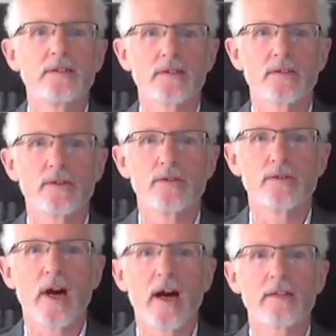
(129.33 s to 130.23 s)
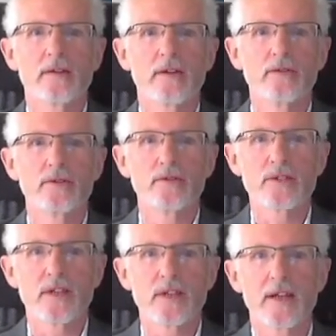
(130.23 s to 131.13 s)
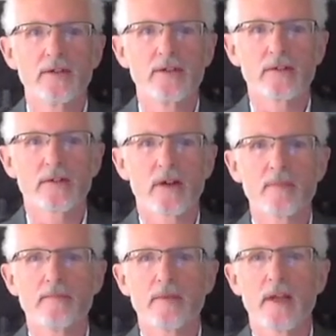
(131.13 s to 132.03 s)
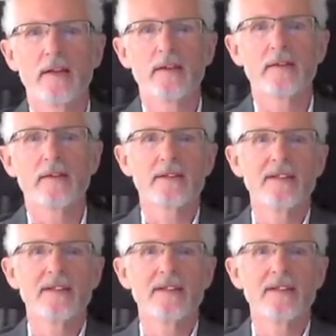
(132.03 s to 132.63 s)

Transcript: So you either go to slido.com and